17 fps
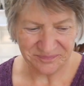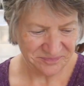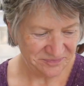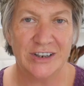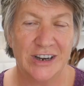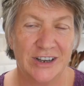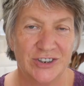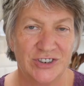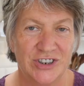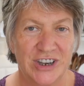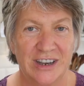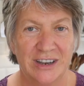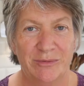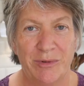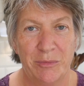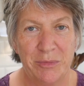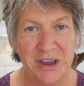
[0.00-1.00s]
So last
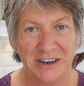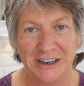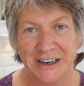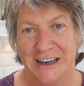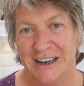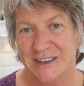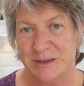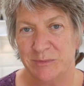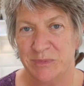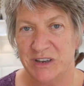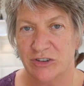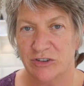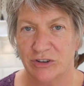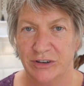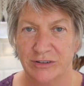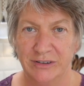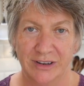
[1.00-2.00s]
year when we had a glut of
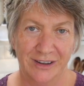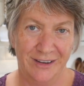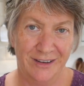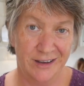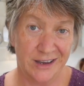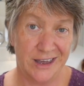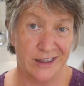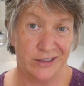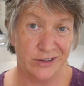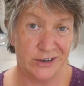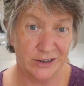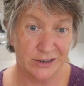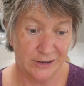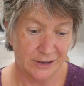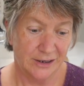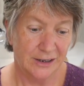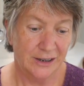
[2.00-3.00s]
beetroot, I gathered
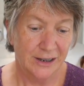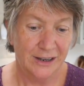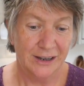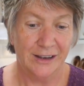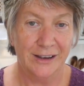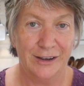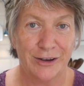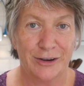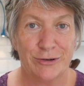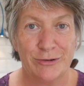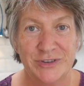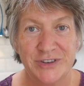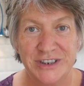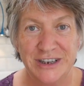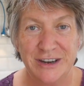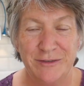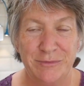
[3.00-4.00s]
a
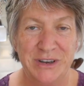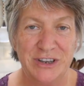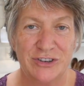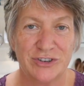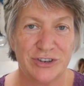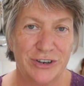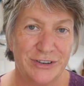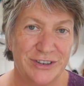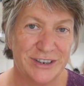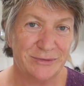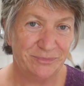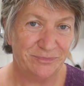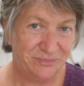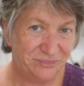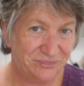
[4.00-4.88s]
quantity of beetroot